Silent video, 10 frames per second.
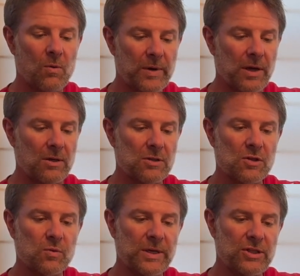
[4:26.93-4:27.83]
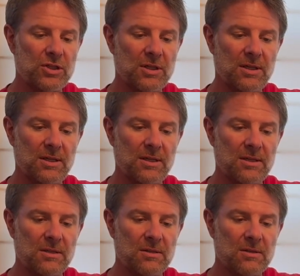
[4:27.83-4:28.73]
we got
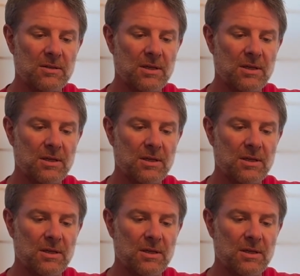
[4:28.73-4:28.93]
switches